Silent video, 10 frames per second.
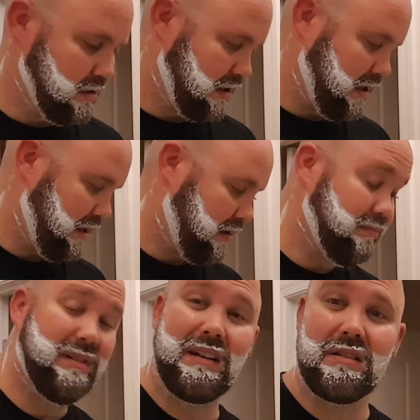
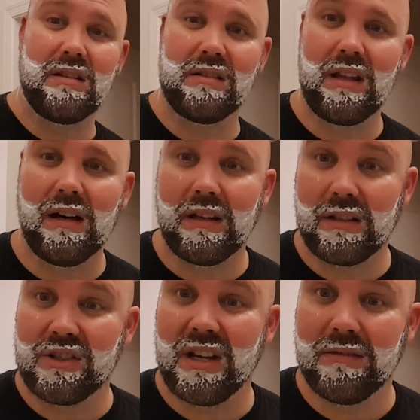complains because I like
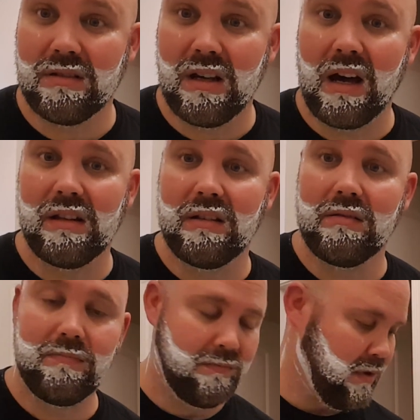to shave a lot,
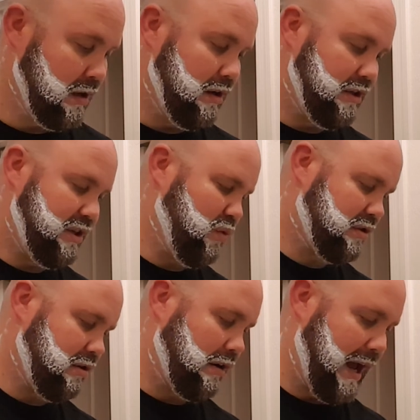and she
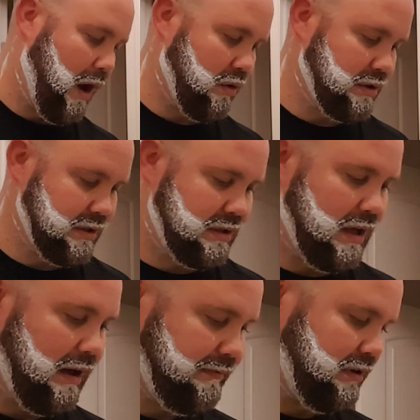works long hours and
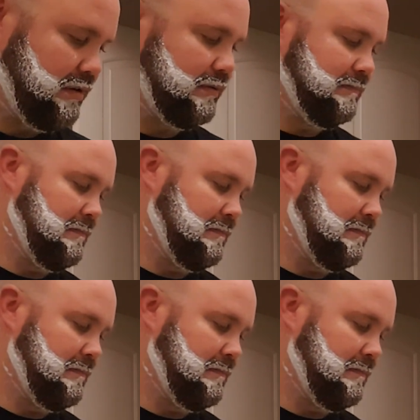stuff, and